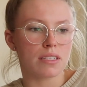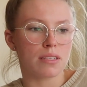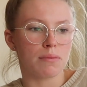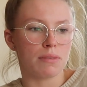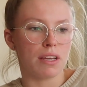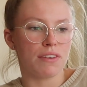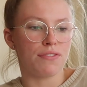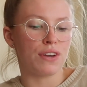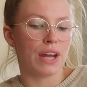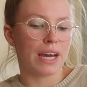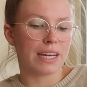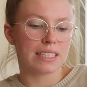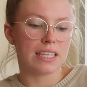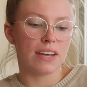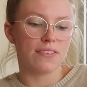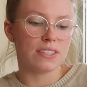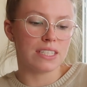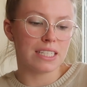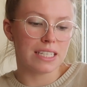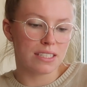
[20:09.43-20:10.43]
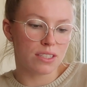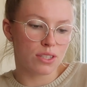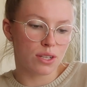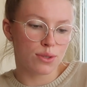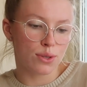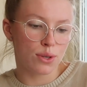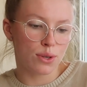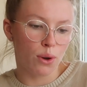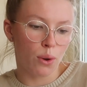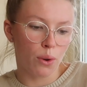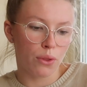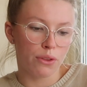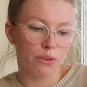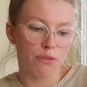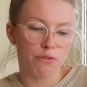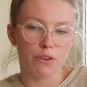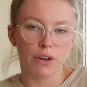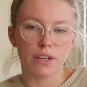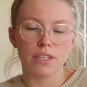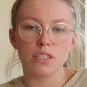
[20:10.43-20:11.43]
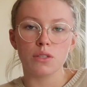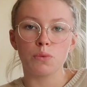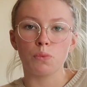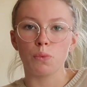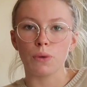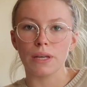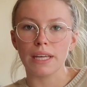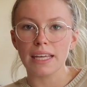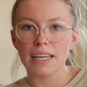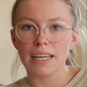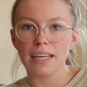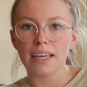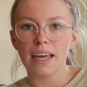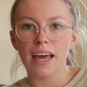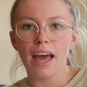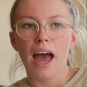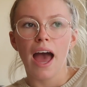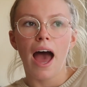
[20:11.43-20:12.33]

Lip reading: some different activities to do on the first week.